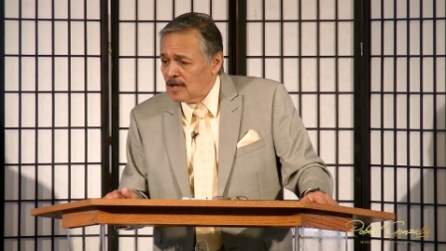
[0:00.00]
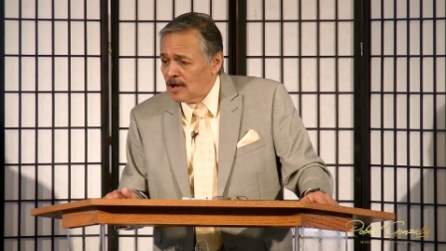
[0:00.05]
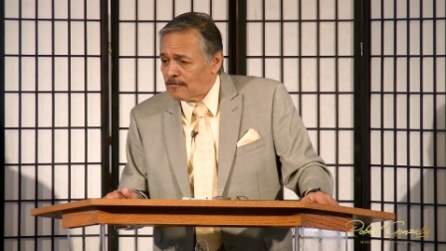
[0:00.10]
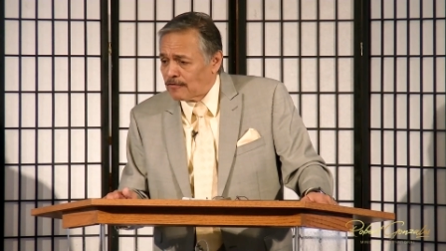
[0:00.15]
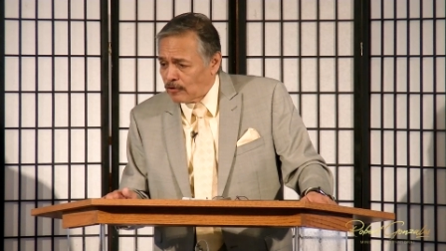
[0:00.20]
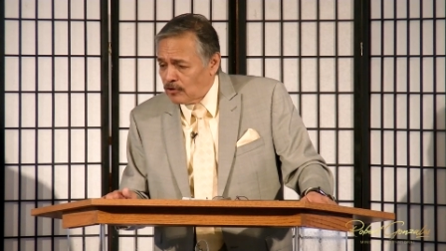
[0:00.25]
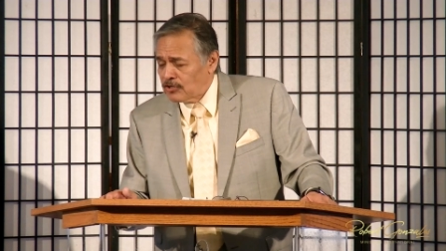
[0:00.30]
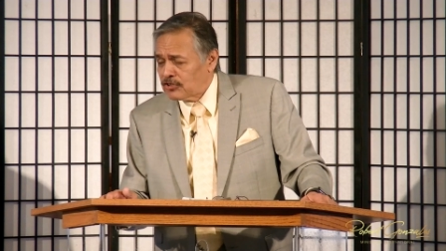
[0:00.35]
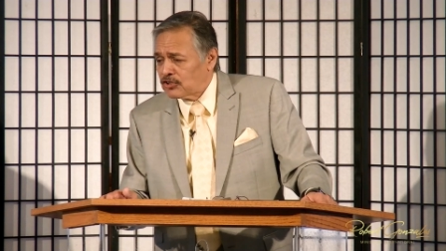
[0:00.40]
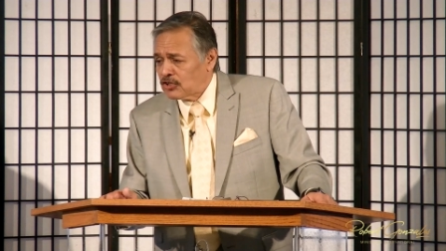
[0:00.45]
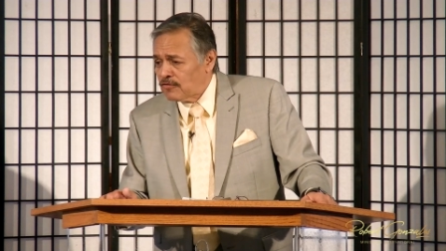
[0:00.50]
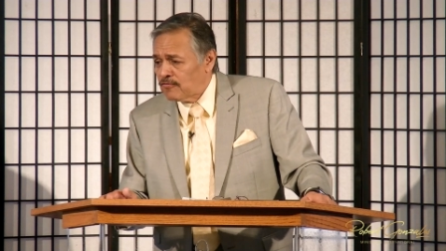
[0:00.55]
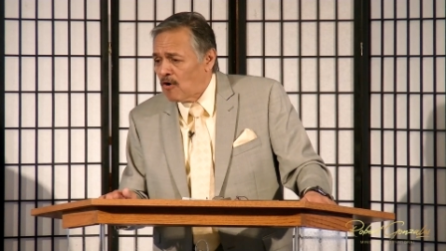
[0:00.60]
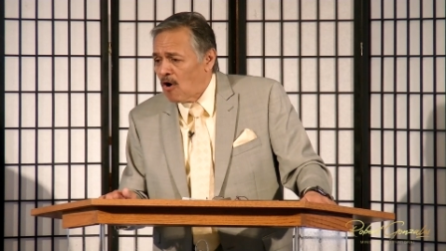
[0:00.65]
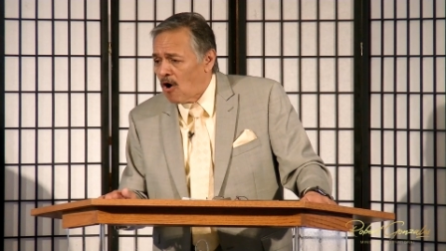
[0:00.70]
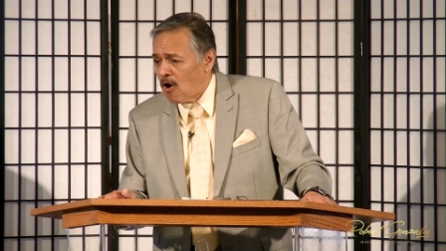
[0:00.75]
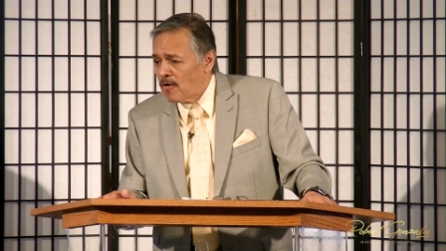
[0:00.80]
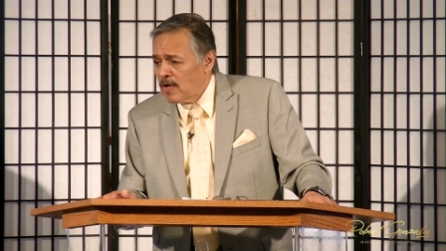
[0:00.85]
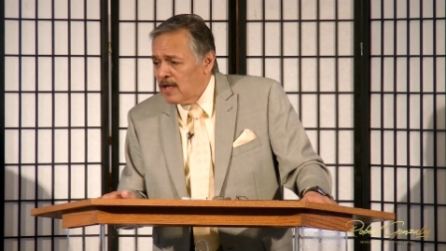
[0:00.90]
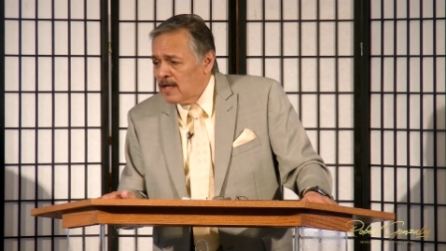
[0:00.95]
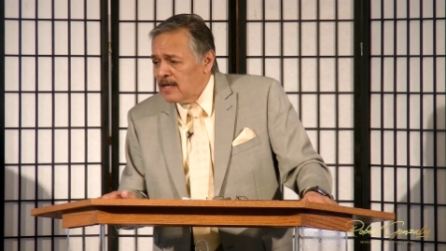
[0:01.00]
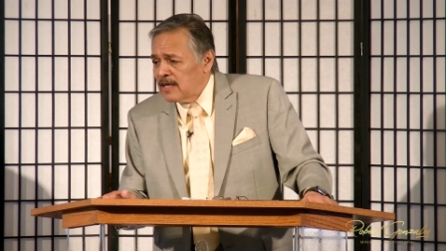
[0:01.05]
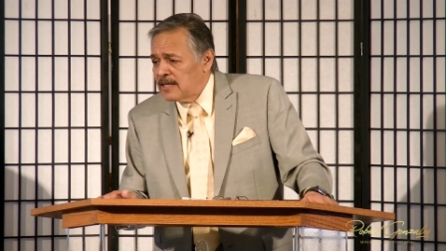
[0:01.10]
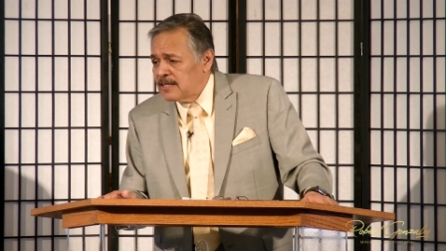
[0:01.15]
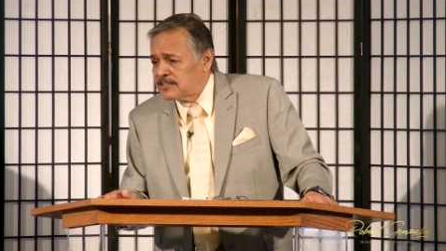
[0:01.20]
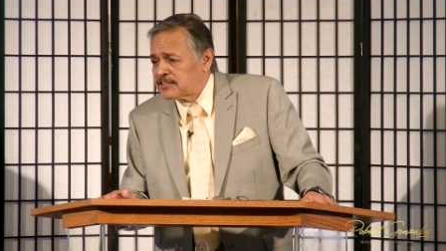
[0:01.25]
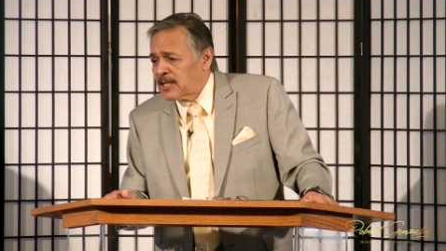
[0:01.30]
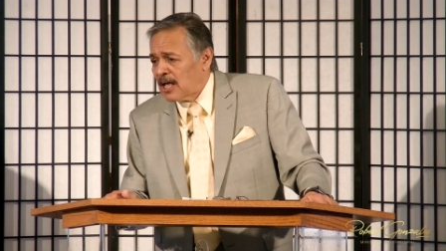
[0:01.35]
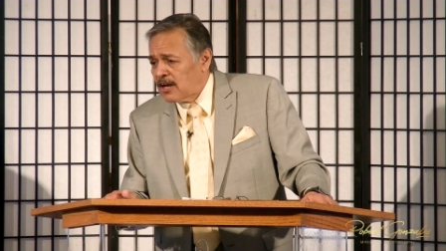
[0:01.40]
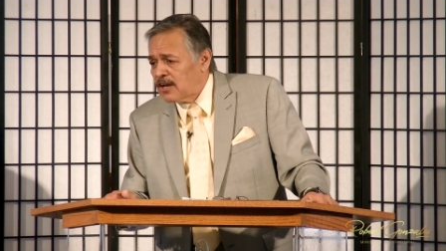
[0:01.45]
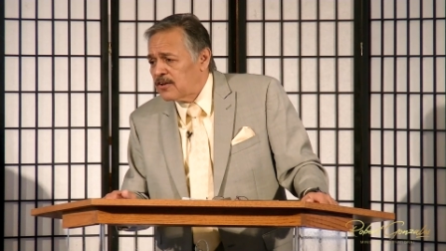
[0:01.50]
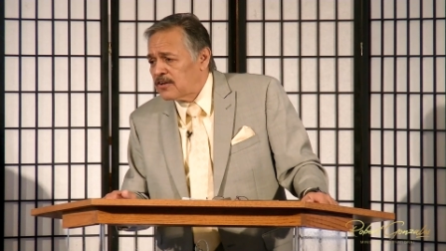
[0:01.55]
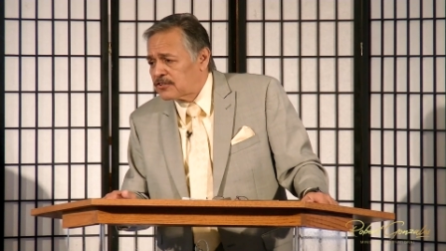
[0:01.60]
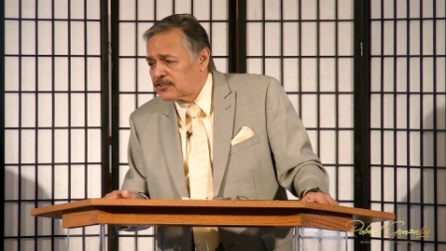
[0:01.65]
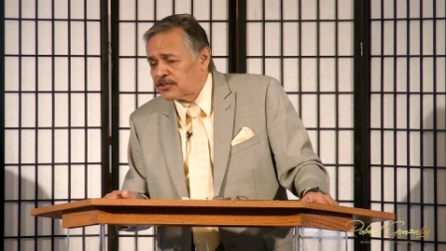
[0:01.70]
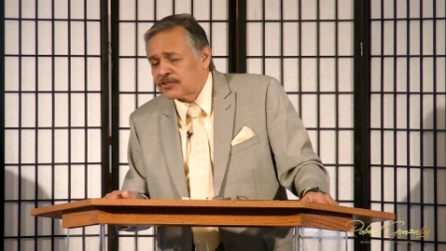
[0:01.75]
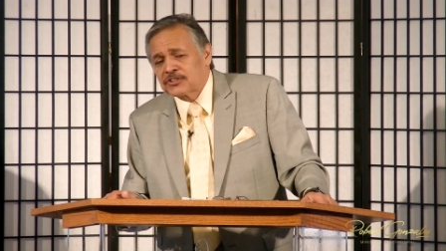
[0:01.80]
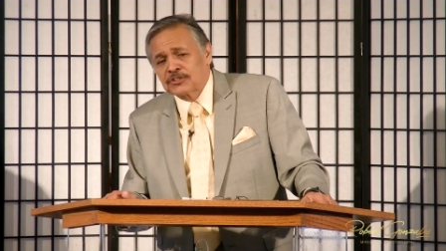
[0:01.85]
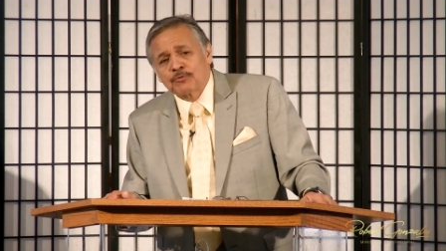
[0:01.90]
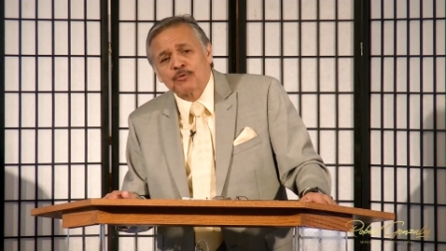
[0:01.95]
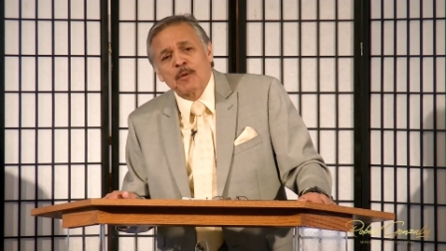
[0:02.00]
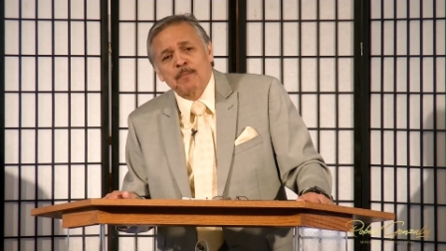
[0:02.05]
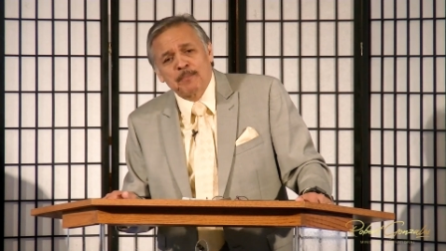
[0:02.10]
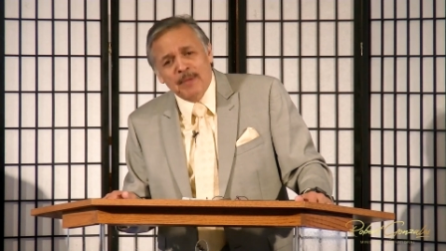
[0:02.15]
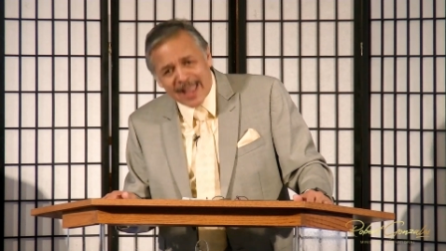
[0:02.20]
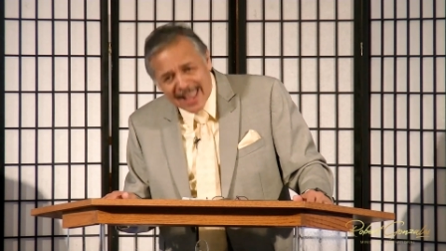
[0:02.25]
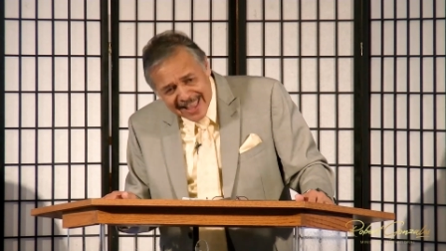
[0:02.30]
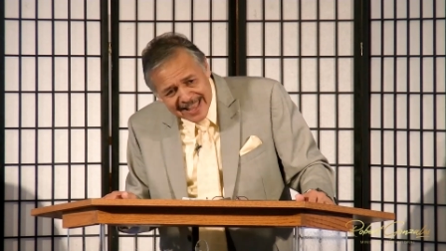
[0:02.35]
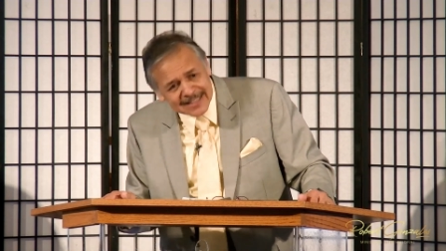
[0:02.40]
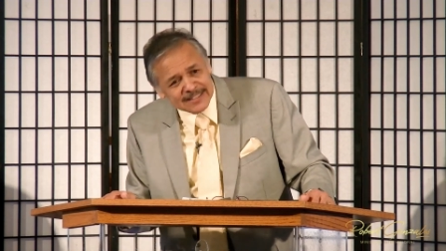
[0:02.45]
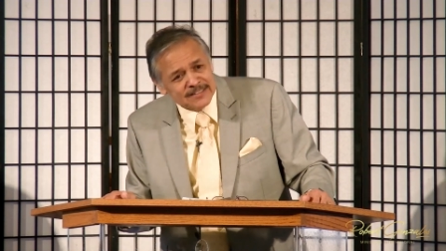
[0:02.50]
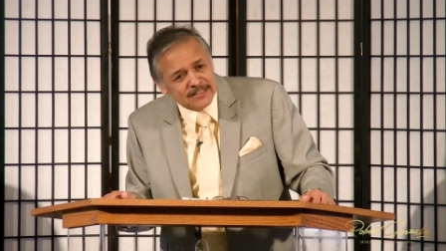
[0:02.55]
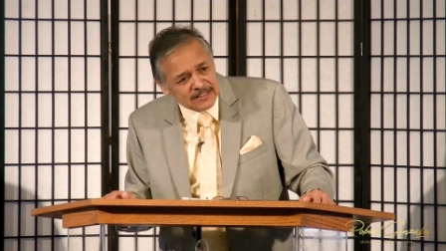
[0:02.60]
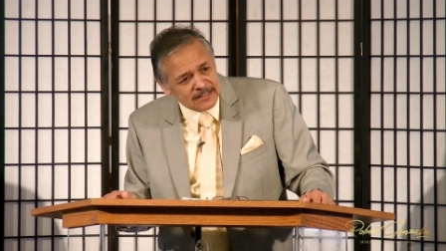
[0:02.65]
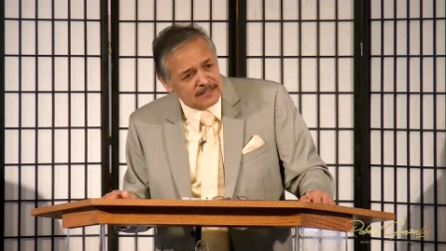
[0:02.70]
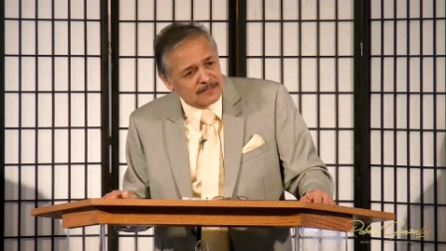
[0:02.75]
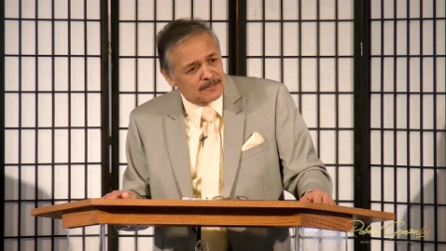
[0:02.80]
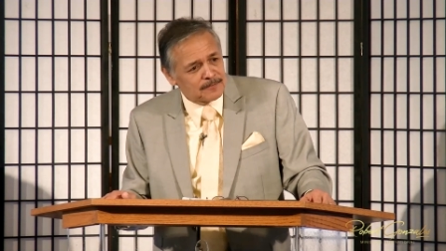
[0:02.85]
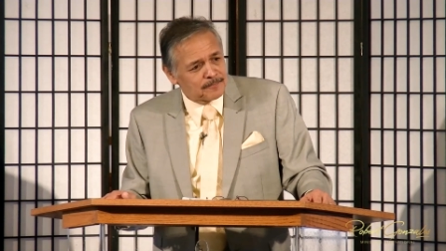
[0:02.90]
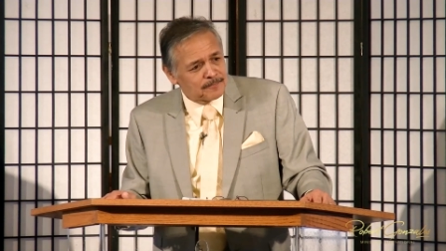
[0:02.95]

First of all, He's telling the church, repent.